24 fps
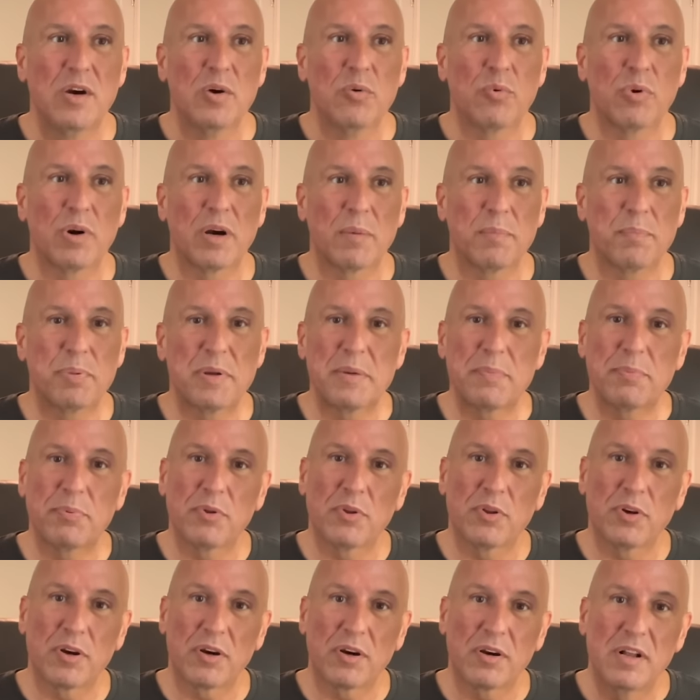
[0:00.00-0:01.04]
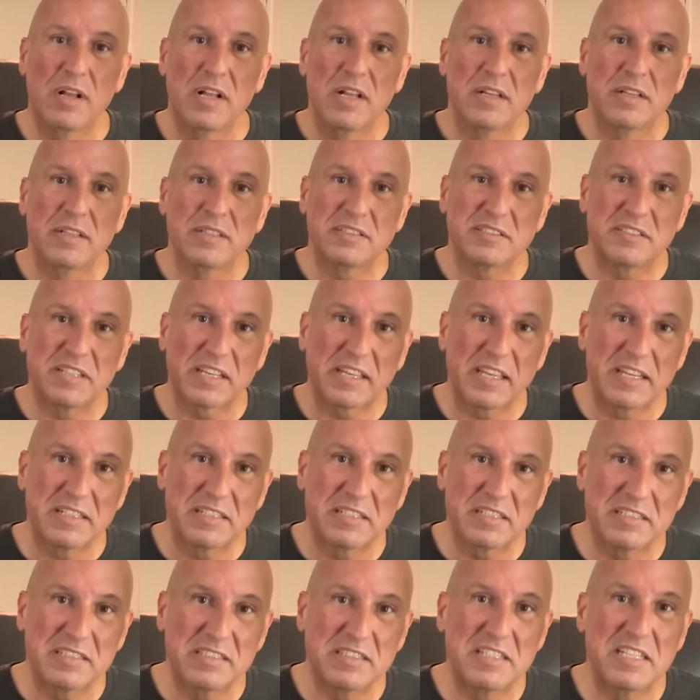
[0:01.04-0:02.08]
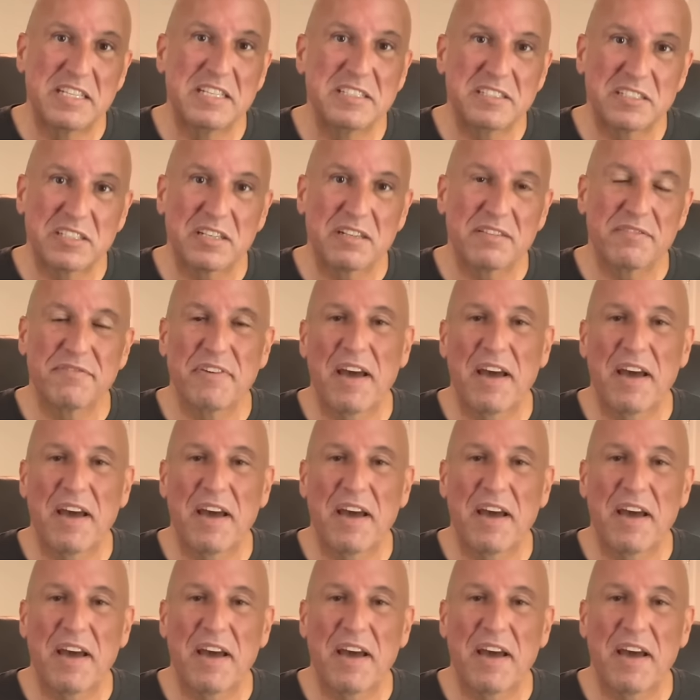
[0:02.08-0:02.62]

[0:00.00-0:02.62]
where people are sticking to decent